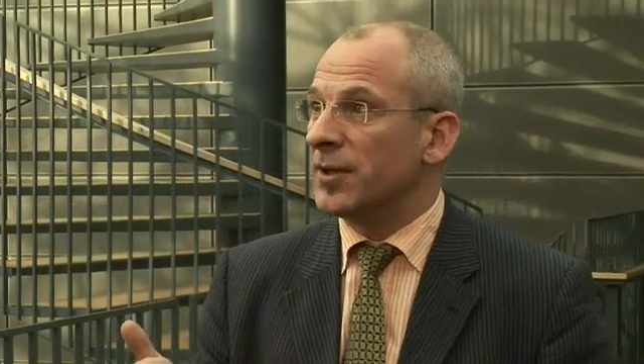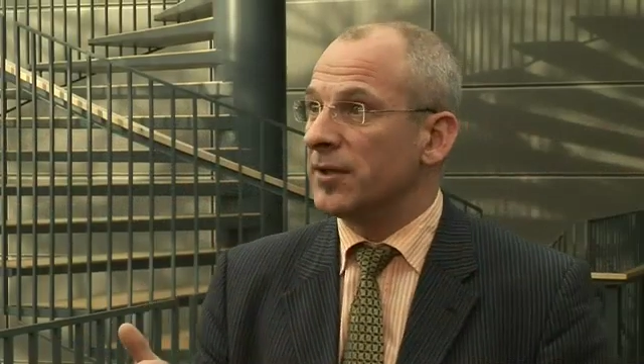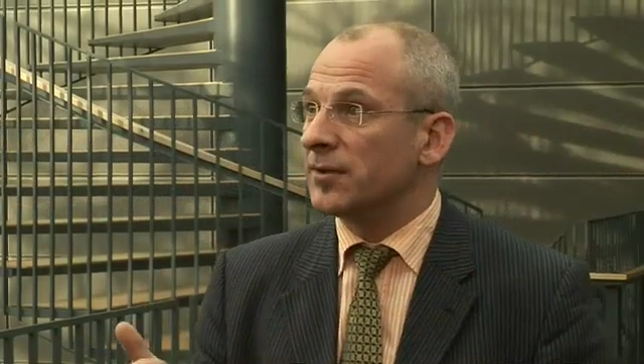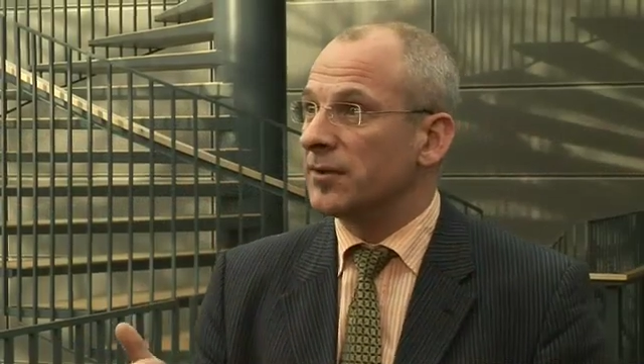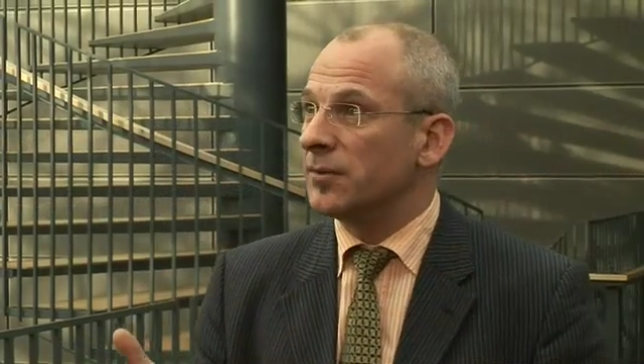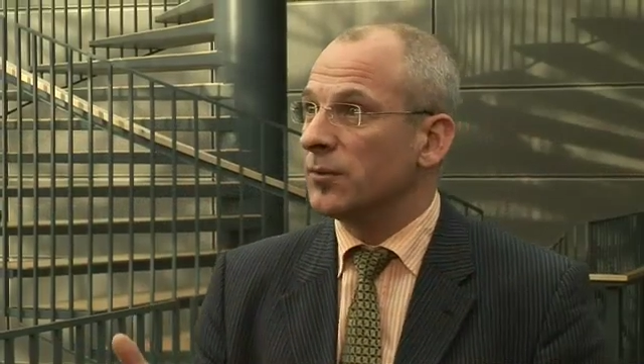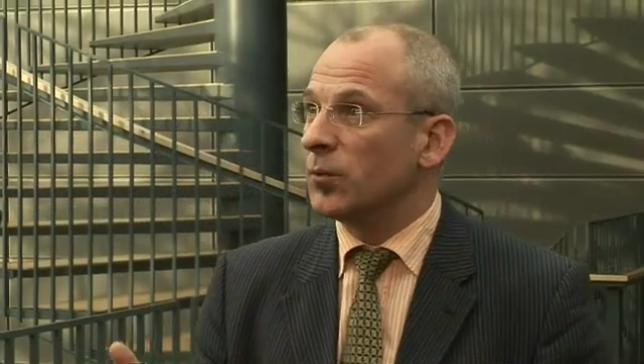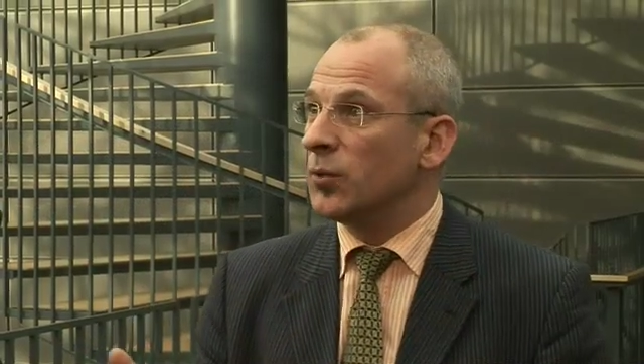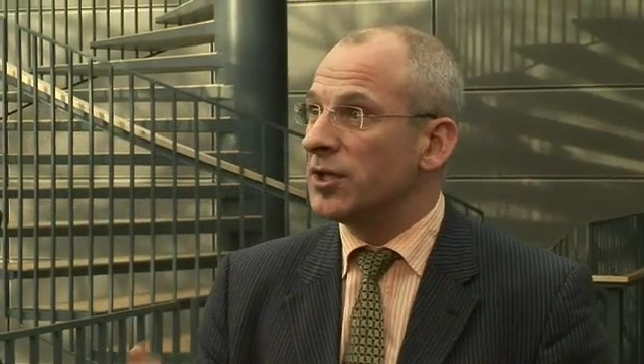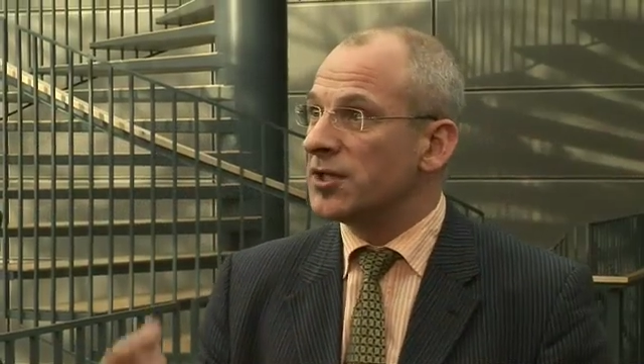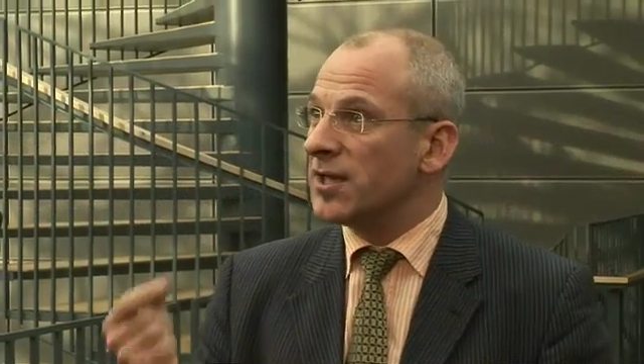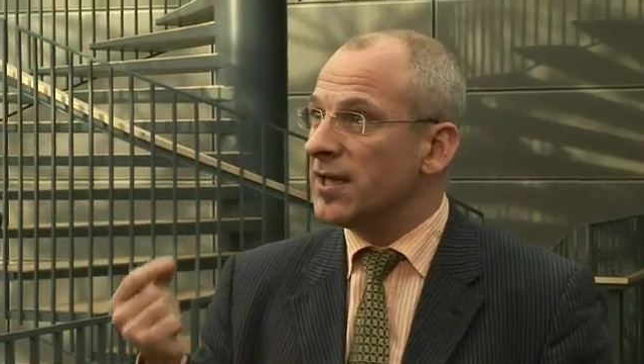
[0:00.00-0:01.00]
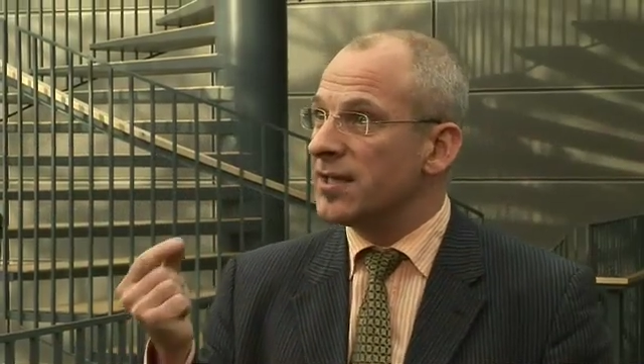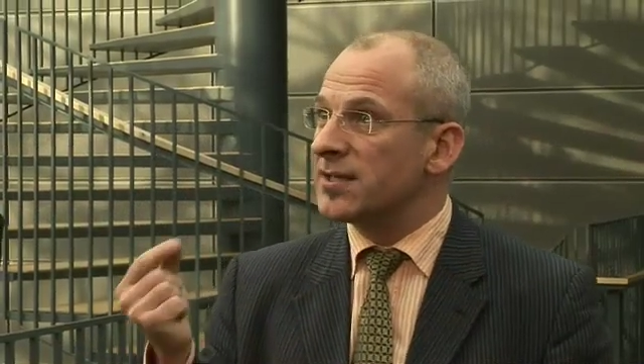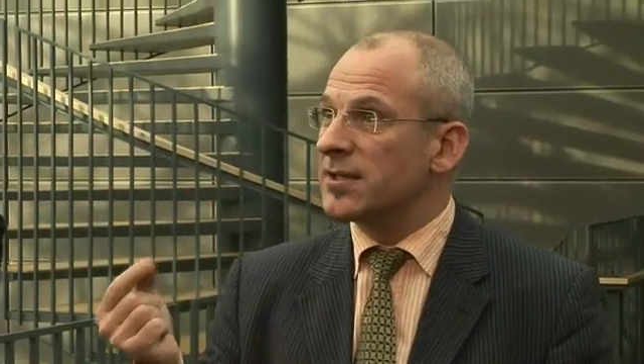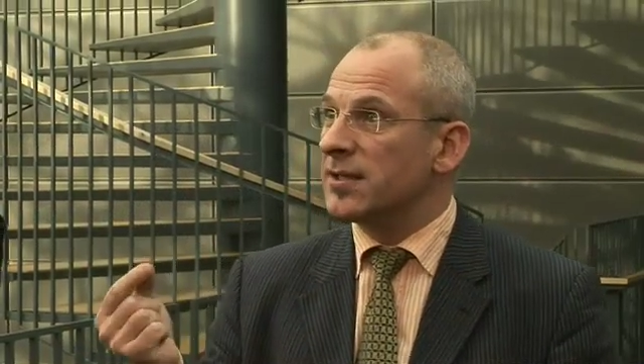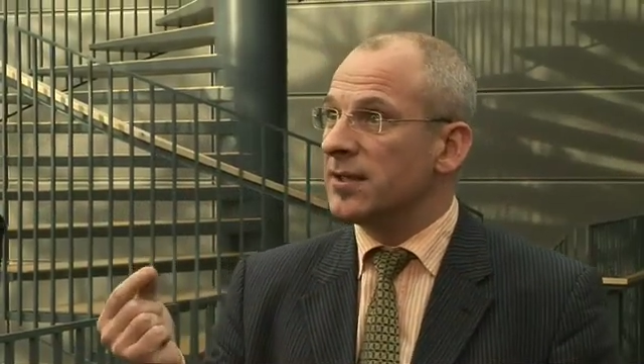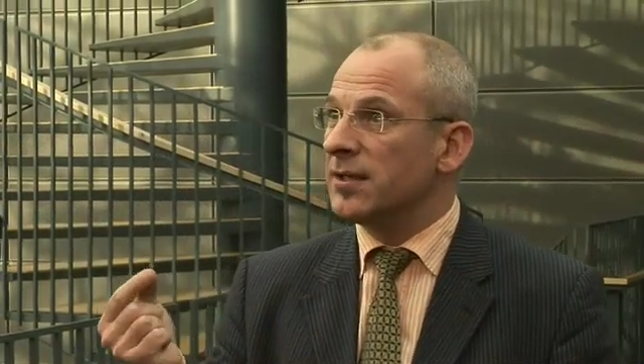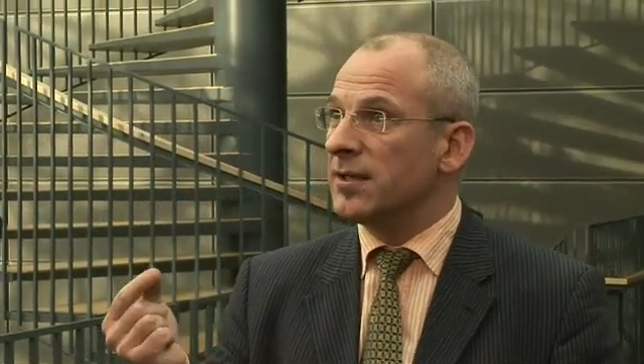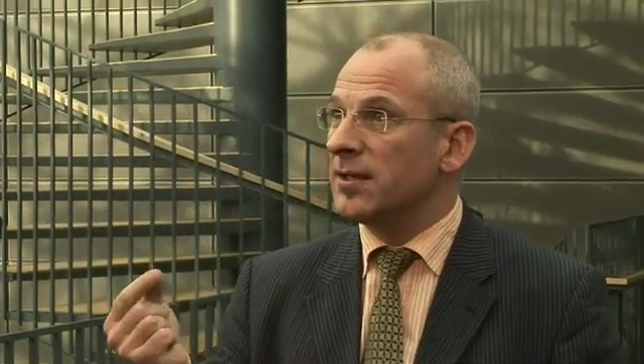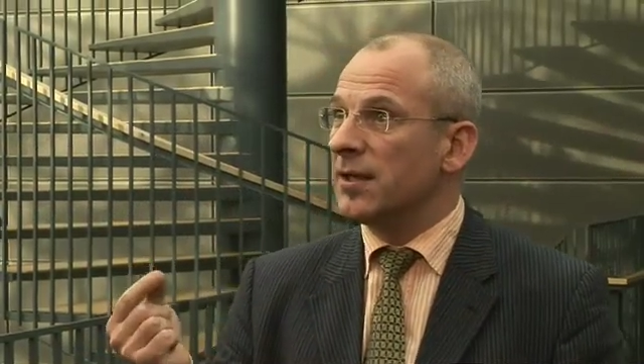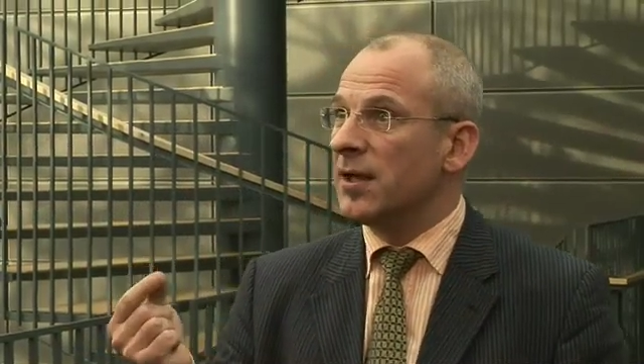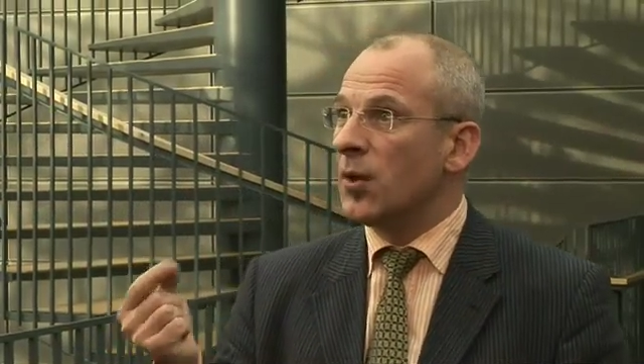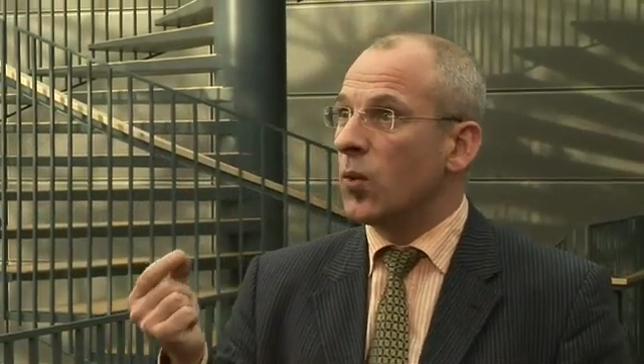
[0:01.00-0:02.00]
smelter, which is
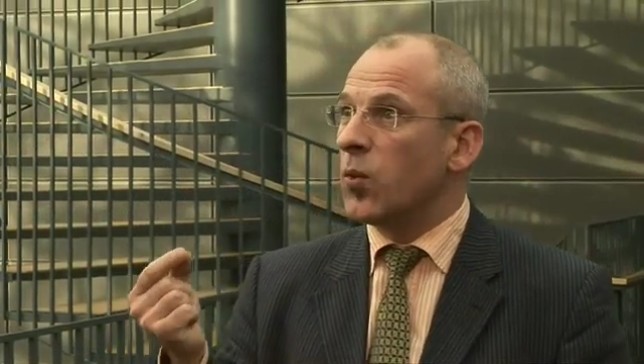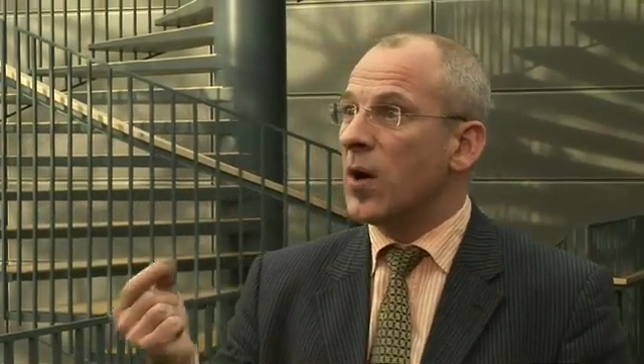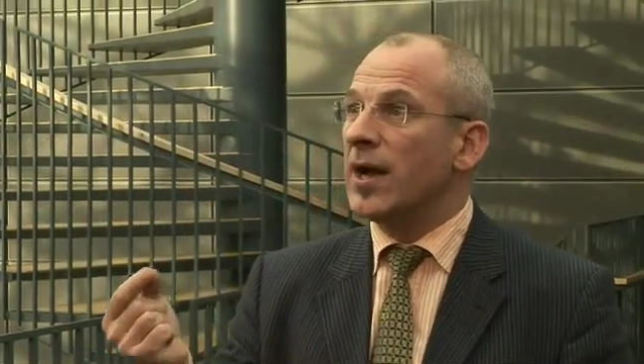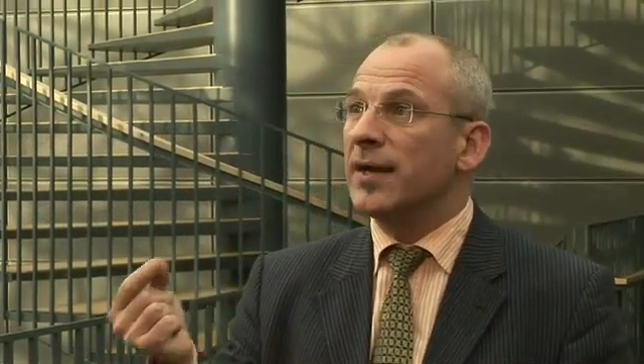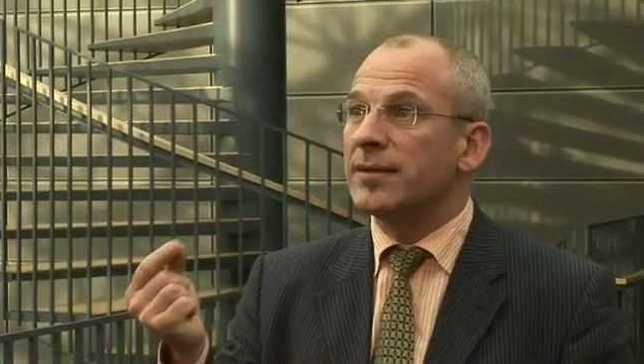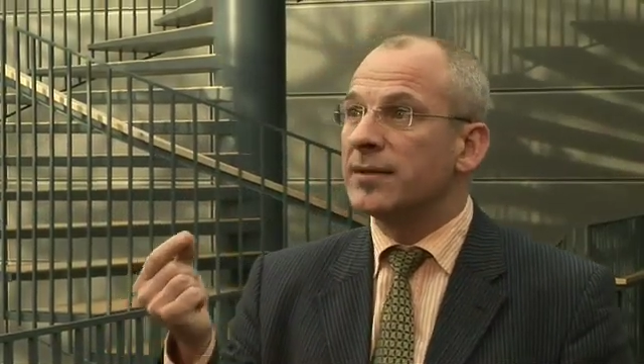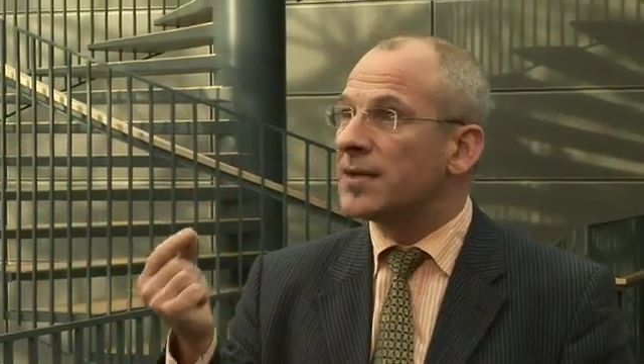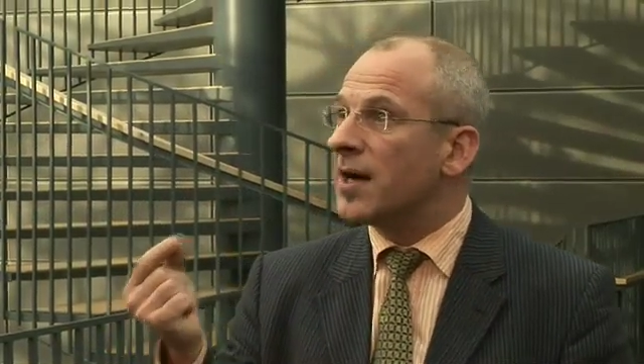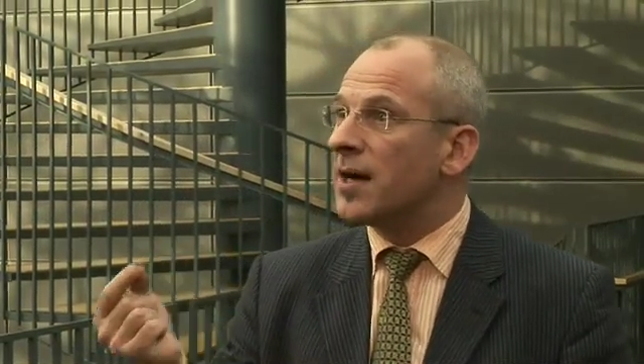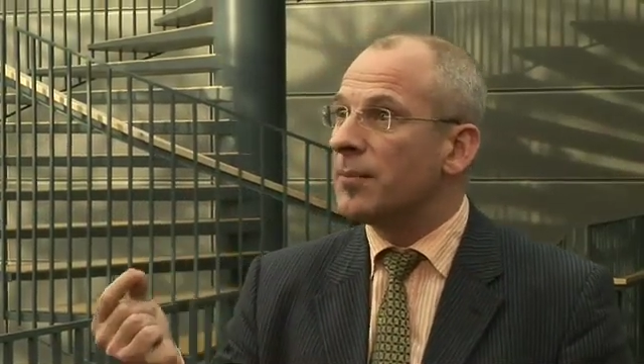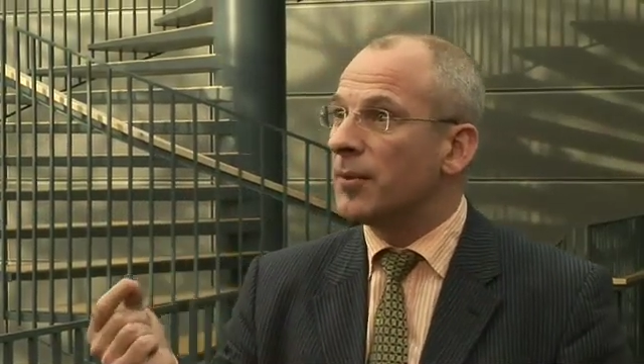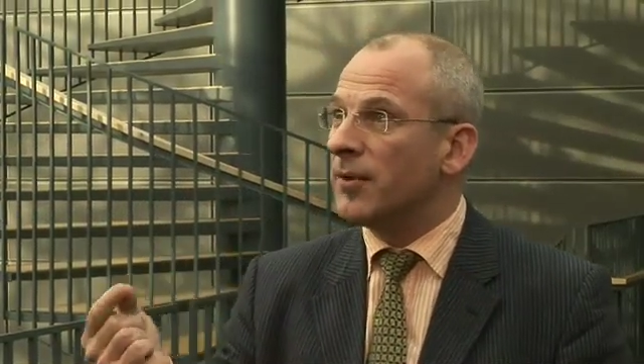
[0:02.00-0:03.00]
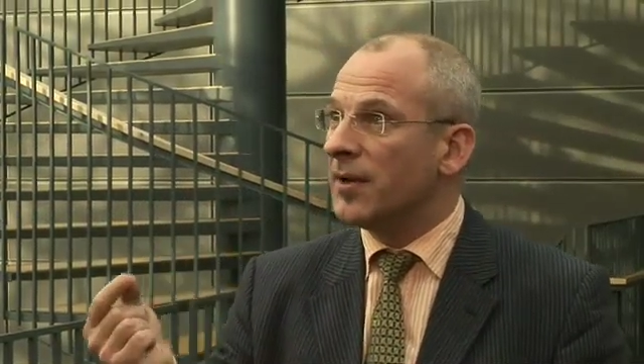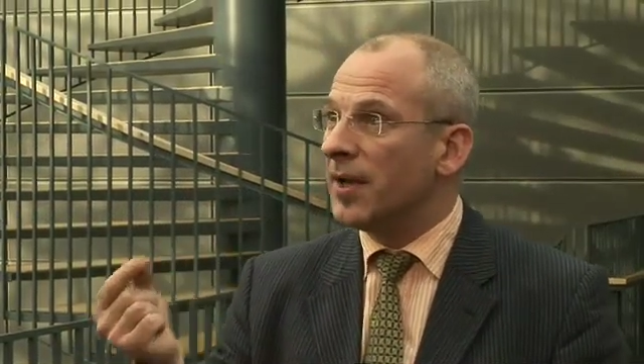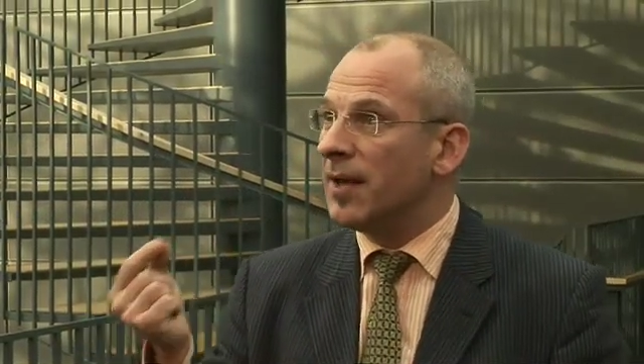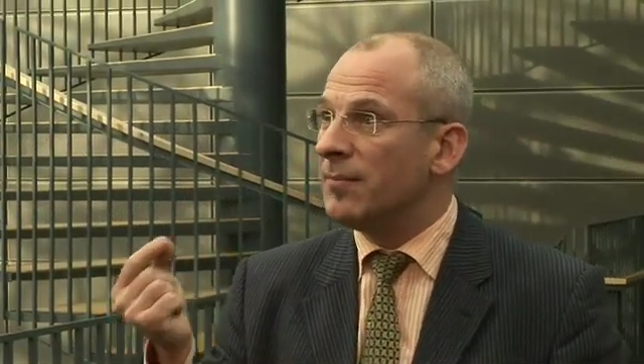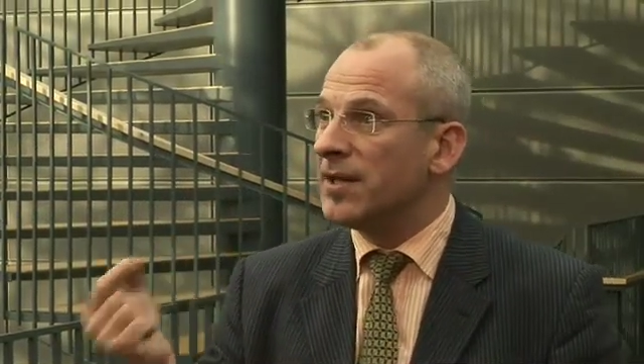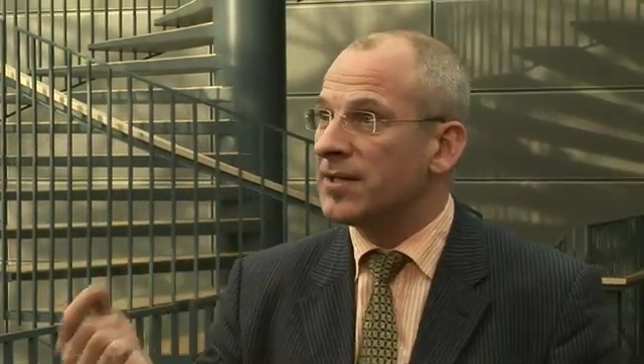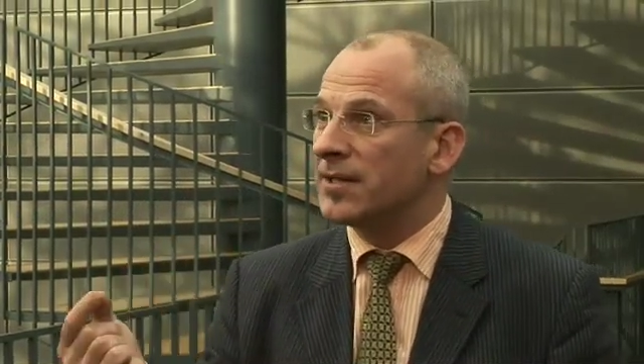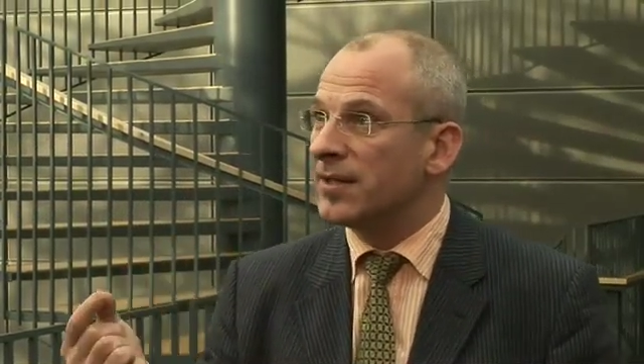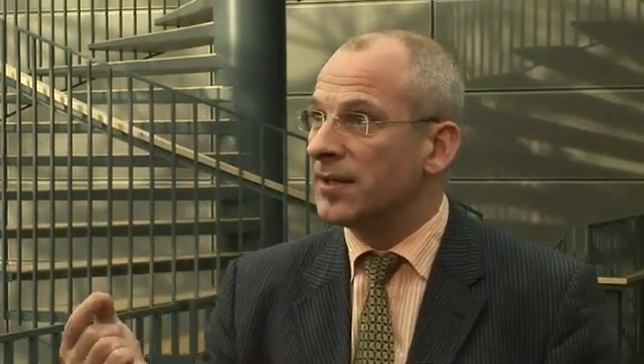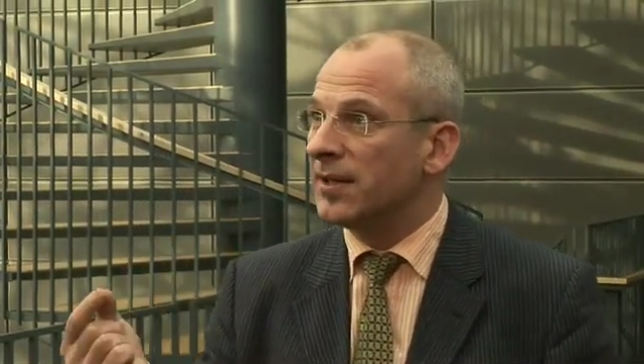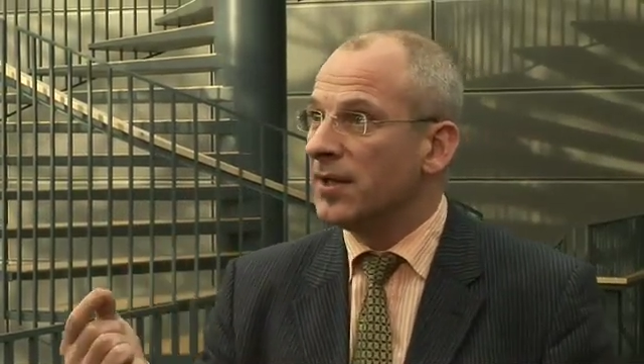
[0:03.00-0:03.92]
uh, quite carbon emitting.